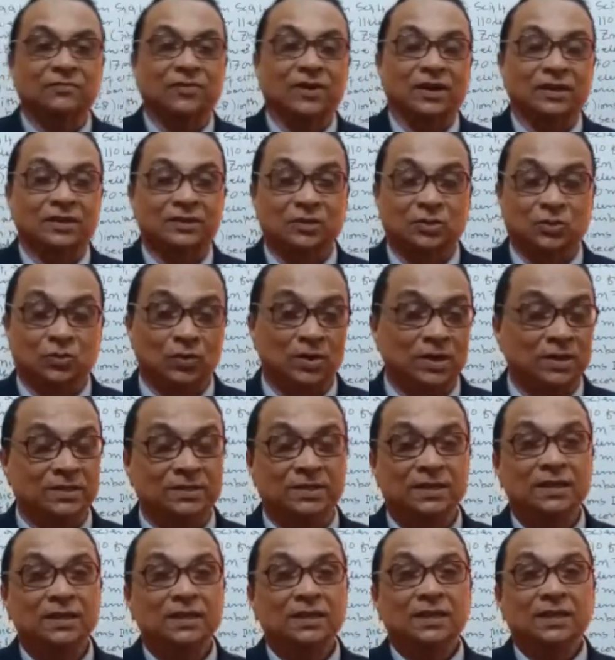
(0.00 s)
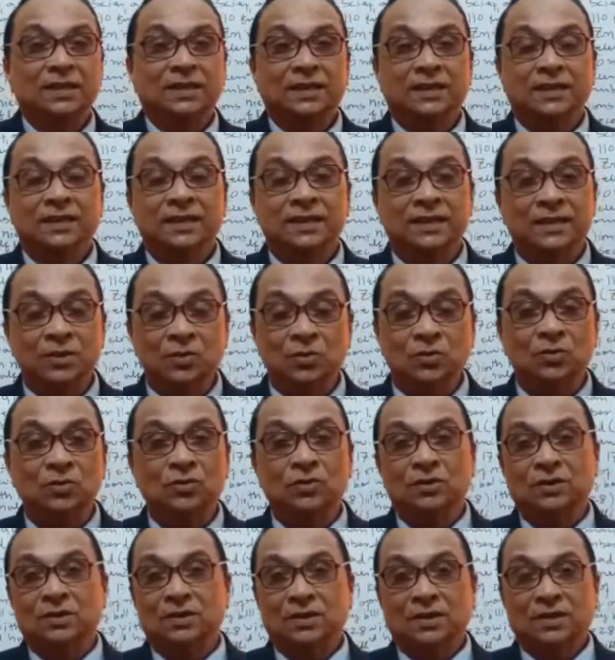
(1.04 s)
for students in
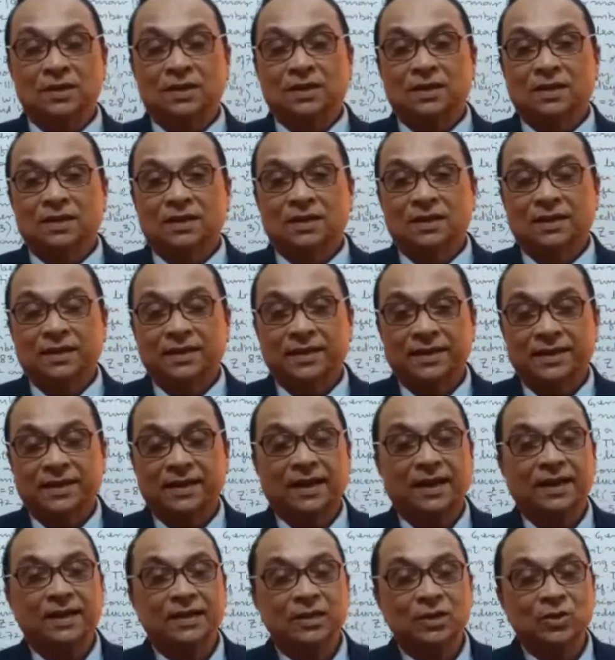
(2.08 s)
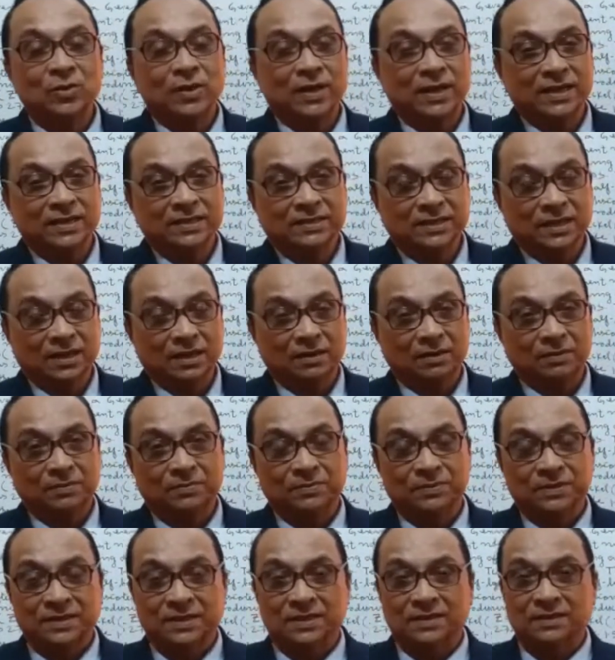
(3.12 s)
new era, new age
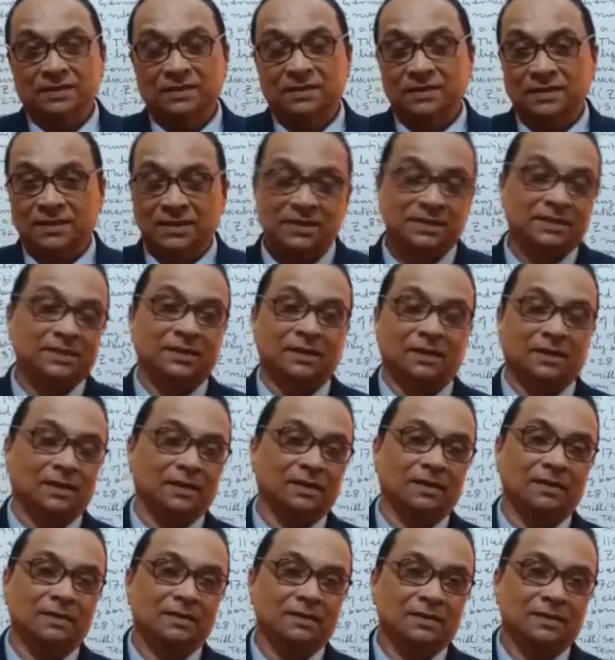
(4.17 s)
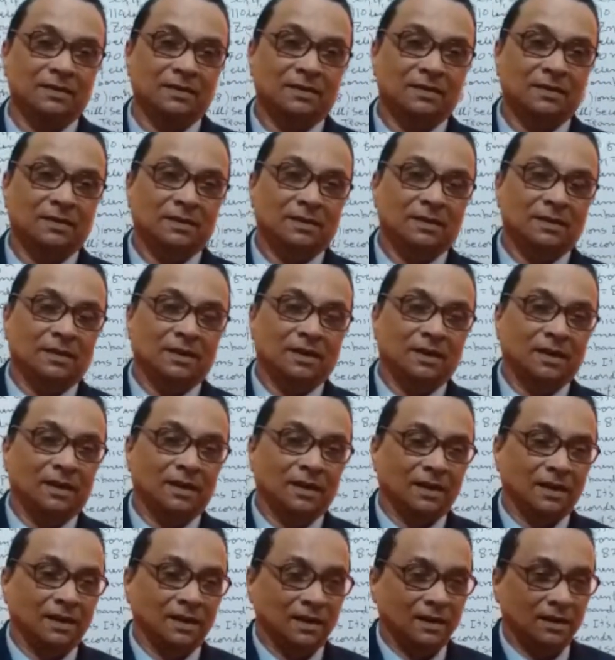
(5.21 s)
of digital,
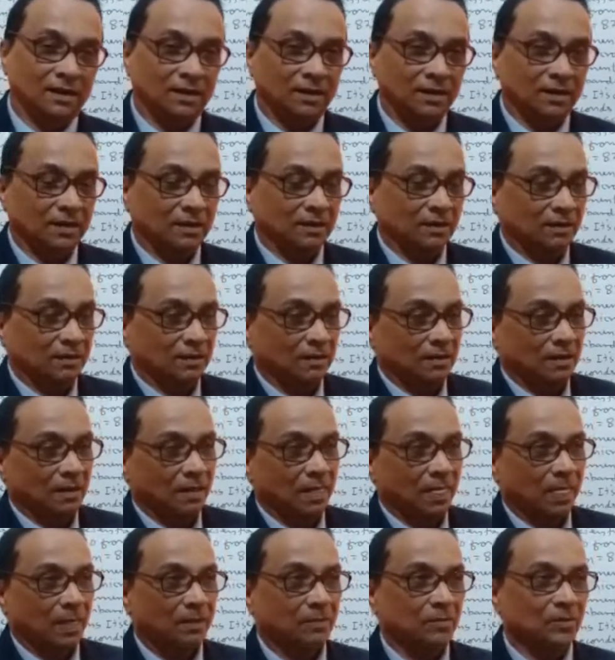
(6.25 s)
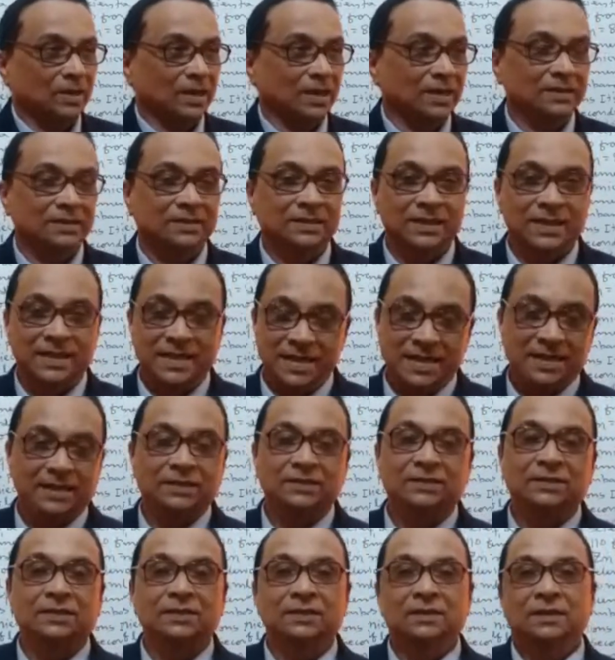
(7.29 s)
uh, we can say
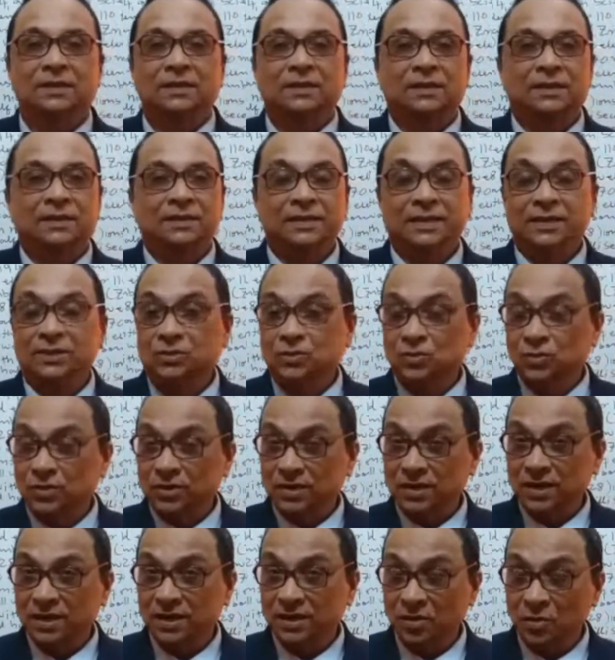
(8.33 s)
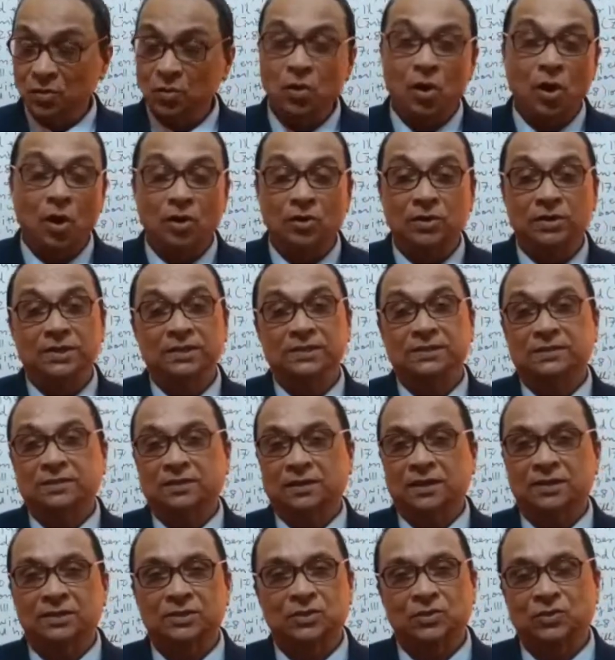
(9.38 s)
age, they should know all these
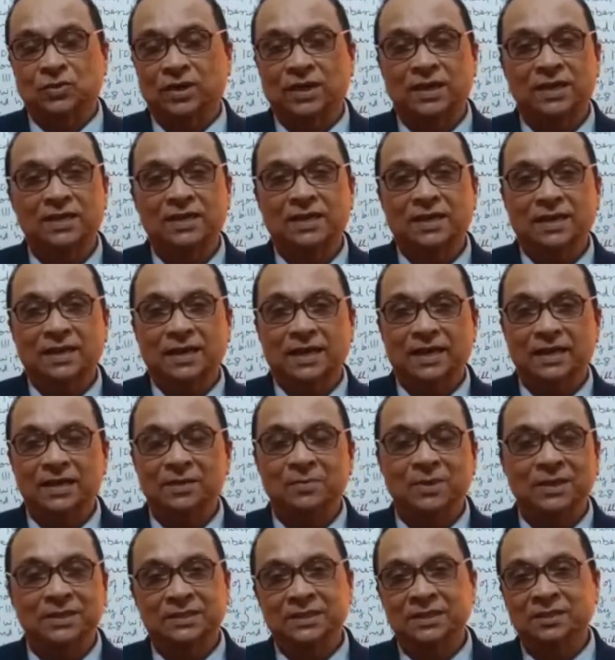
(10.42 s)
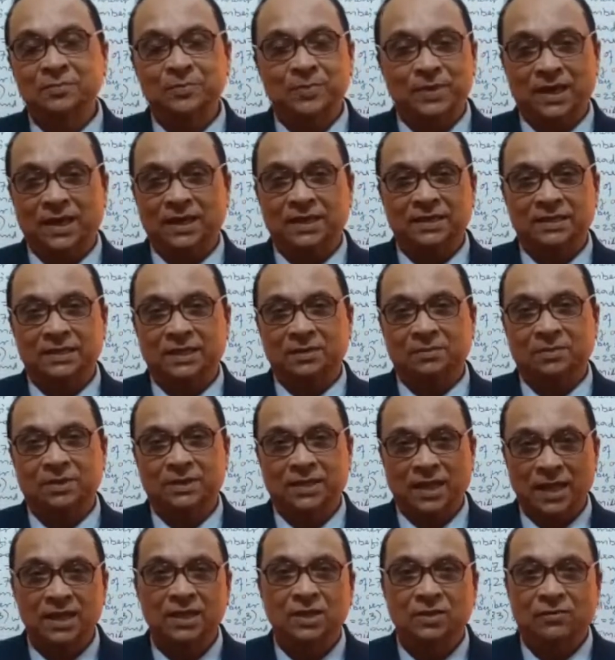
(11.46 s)
transuranic elements in periodic table.
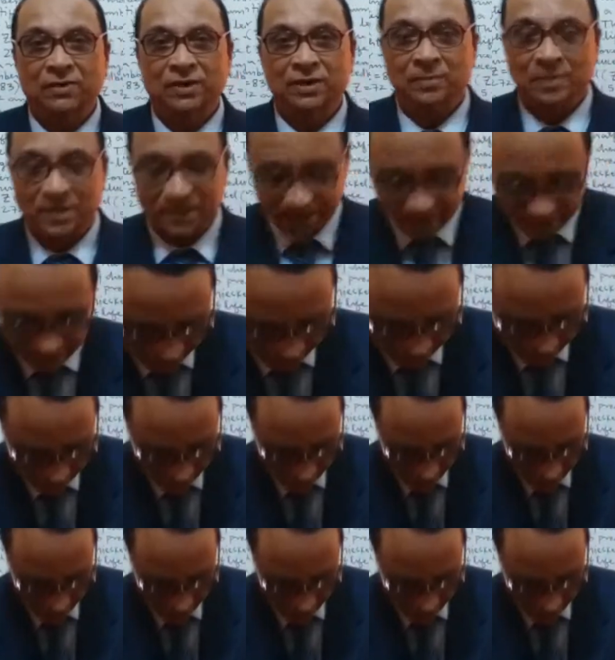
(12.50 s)
Thank you very much.